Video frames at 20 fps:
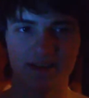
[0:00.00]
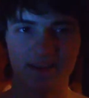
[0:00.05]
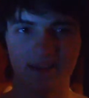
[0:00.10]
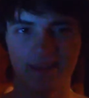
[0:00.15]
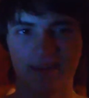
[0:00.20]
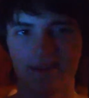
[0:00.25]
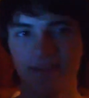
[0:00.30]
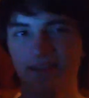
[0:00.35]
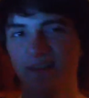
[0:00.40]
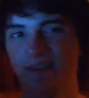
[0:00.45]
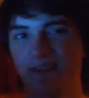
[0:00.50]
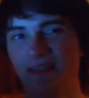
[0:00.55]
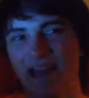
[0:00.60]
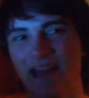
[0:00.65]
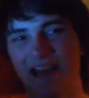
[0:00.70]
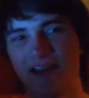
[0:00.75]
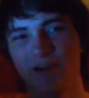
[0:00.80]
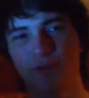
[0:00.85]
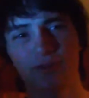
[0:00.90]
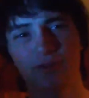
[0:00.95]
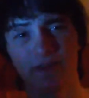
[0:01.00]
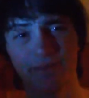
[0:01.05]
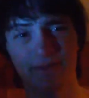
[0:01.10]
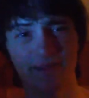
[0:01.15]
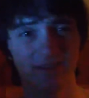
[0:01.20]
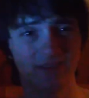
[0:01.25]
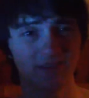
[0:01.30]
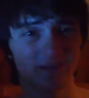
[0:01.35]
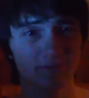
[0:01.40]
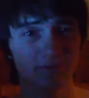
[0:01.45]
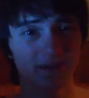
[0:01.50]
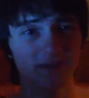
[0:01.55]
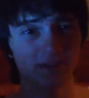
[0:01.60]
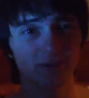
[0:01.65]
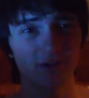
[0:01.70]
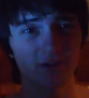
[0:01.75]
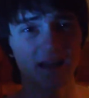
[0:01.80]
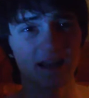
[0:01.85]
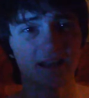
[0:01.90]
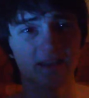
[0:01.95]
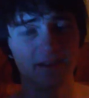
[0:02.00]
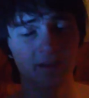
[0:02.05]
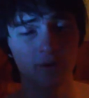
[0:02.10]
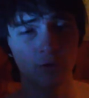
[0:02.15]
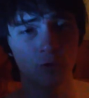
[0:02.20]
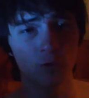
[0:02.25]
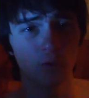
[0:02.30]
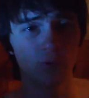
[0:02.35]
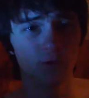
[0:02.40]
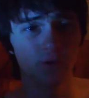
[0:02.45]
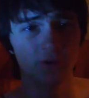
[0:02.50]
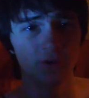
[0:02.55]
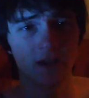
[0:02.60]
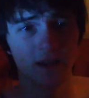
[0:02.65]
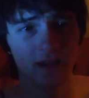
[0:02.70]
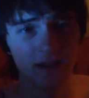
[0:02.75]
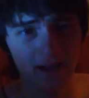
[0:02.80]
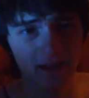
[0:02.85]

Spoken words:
And I don't really miss it because they're kind of dickholes.